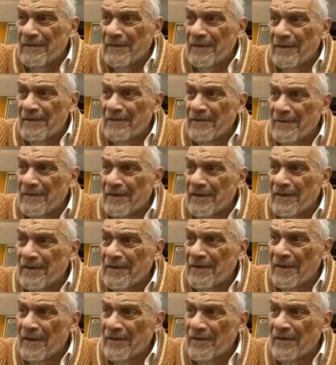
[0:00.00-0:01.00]
there's
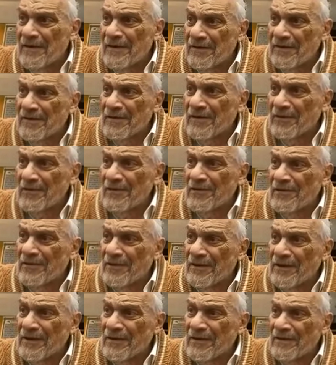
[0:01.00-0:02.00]
an
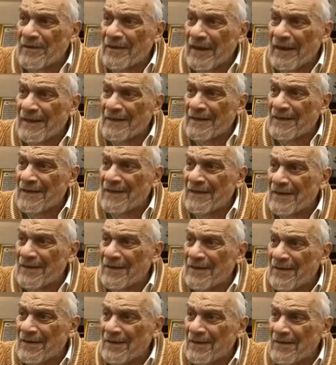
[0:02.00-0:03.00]
historical idea
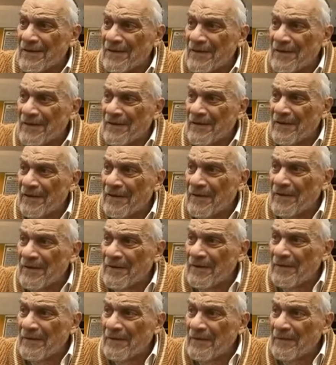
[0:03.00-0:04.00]
here,
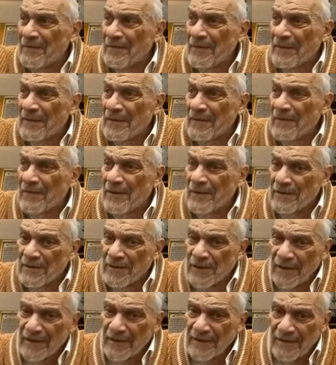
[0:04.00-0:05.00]

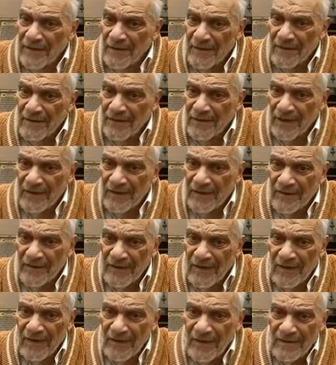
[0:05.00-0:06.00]
which I think sheds
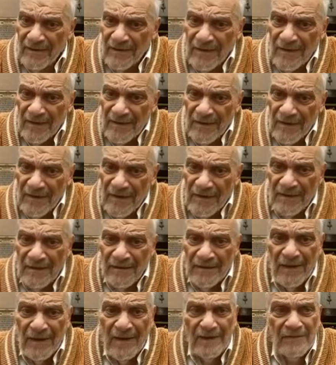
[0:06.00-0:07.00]
light on
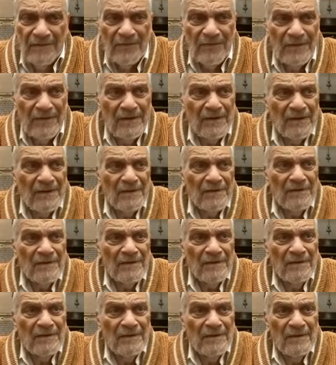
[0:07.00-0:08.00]
a lot of
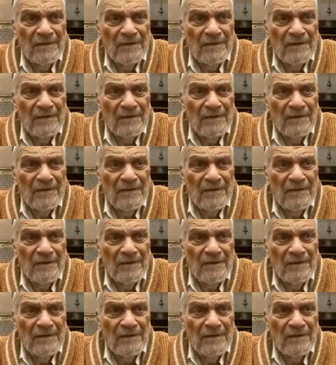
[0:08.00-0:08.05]
things.